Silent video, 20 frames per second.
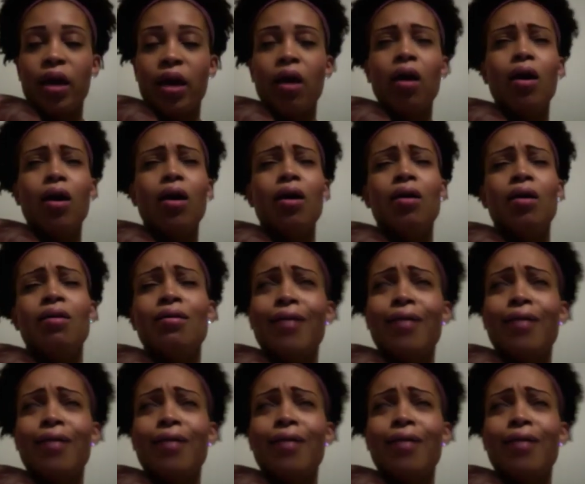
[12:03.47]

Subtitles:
at